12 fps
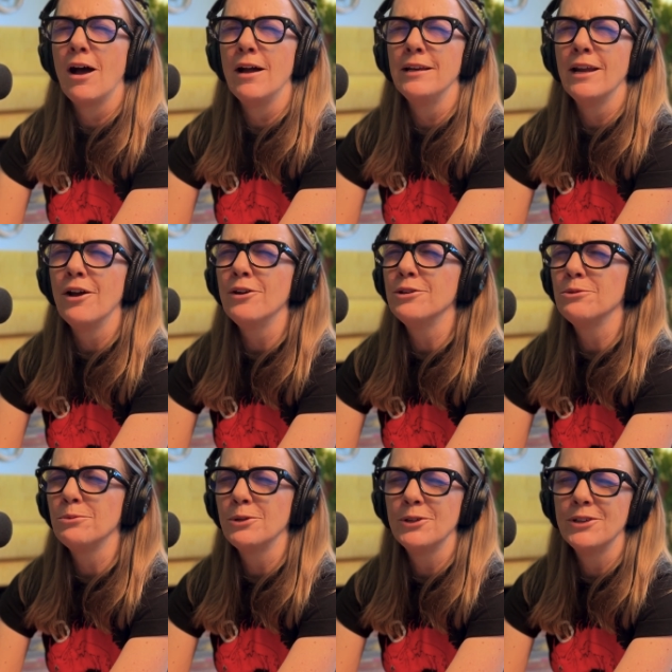I know the
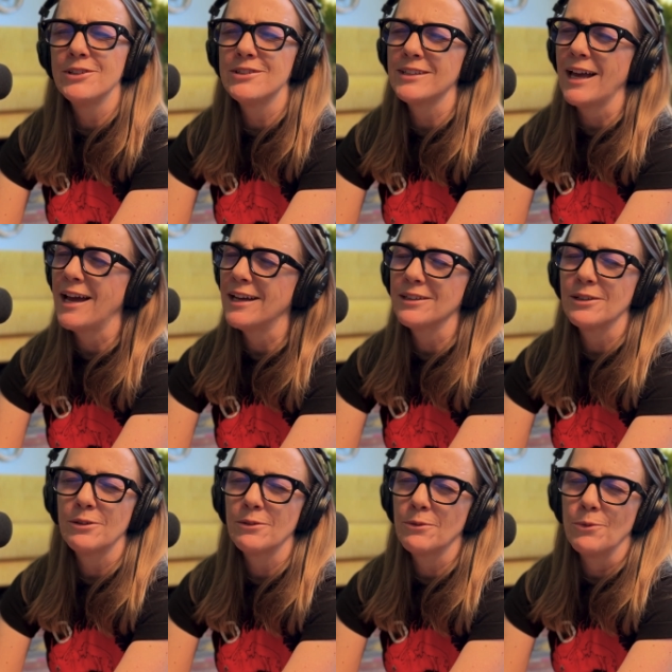words aren't
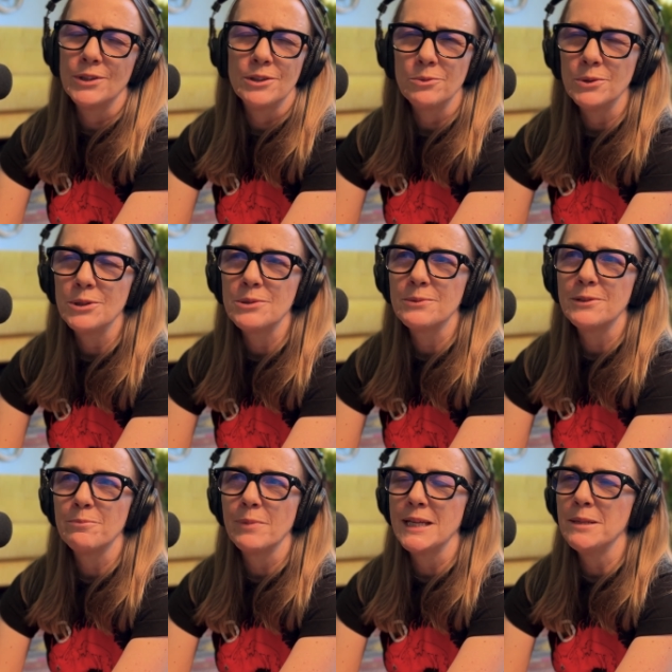what the words would
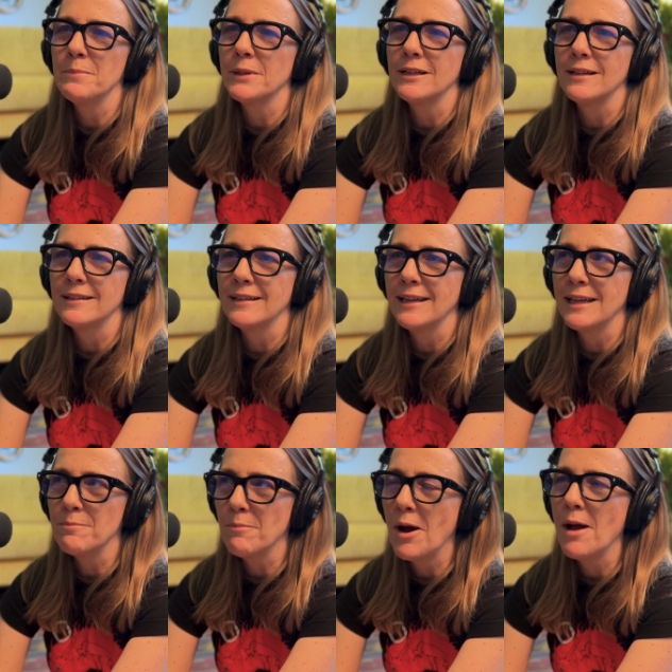have been, but
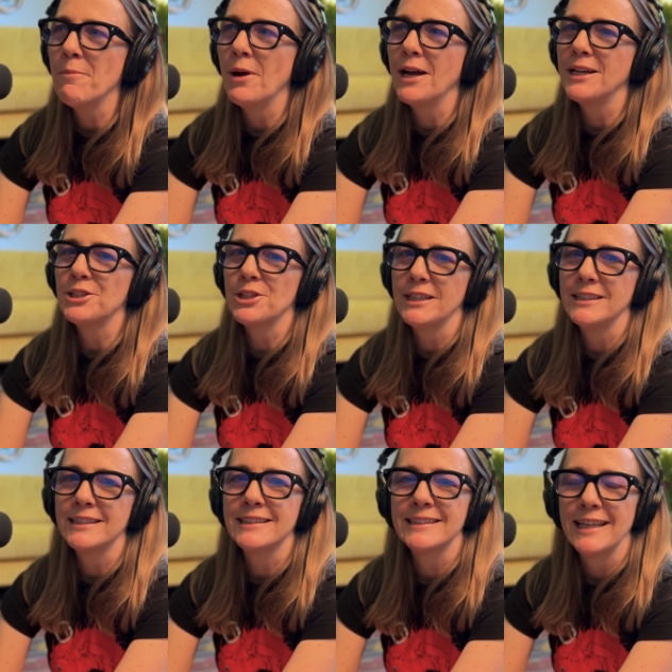in my mind, she
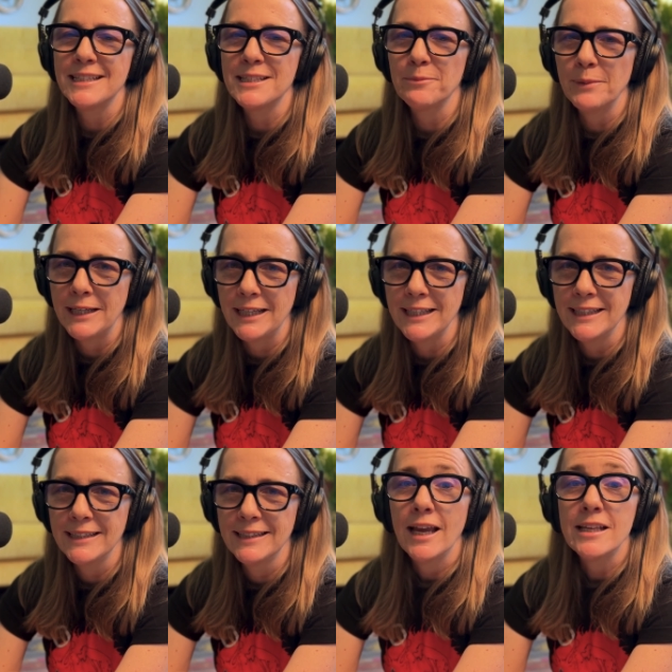just said to
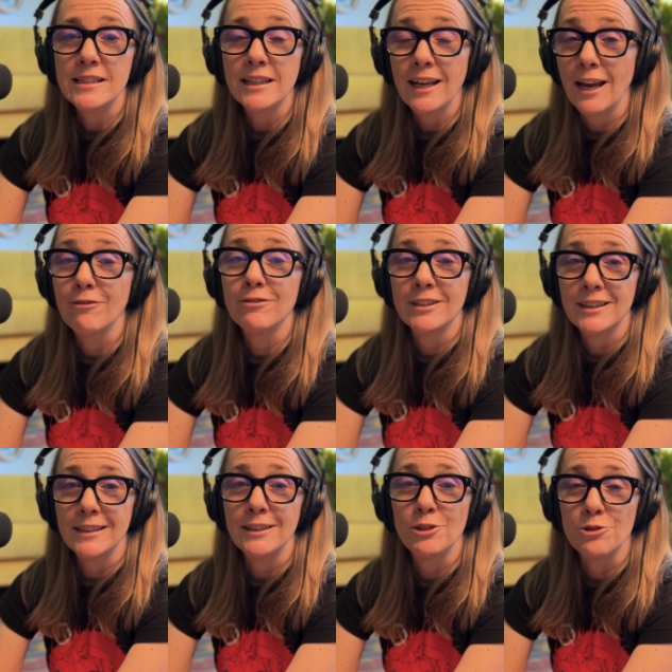me, "Is it
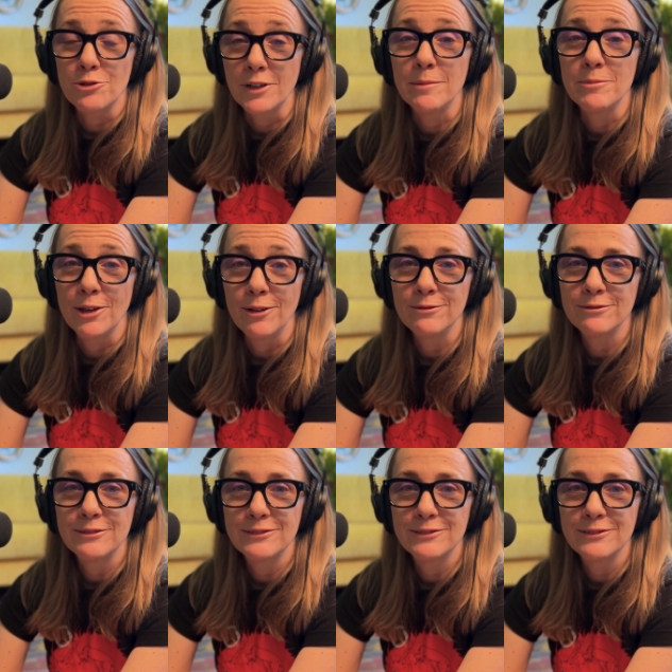everything you dreamed of?"